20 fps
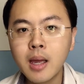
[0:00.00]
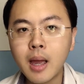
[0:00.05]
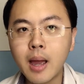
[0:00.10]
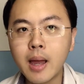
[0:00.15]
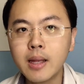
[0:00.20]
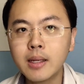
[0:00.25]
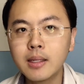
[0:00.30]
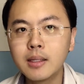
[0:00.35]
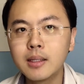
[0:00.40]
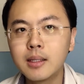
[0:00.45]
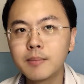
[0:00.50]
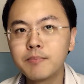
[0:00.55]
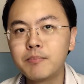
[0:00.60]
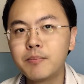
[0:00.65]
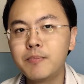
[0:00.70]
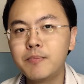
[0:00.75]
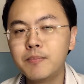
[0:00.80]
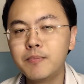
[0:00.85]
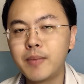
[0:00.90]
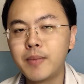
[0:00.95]
And the
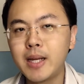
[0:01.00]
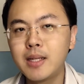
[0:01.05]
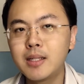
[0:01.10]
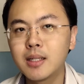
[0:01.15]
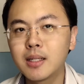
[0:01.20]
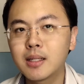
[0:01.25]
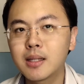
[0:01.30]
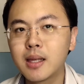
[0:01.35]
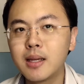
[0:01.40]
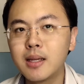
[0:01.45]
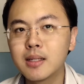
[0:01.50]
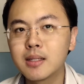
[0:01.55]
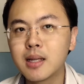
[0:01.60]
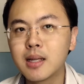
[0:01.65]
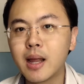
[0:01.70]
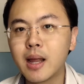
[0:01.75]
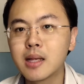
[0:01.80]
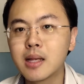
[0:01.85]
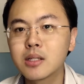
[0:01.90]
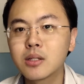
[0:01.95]
basic thing is
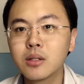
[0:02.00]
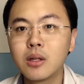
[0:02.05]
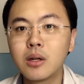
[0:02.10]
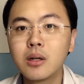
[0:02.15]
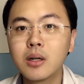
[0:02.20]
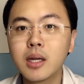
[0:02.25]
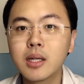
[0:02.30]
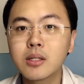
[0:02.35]
that as long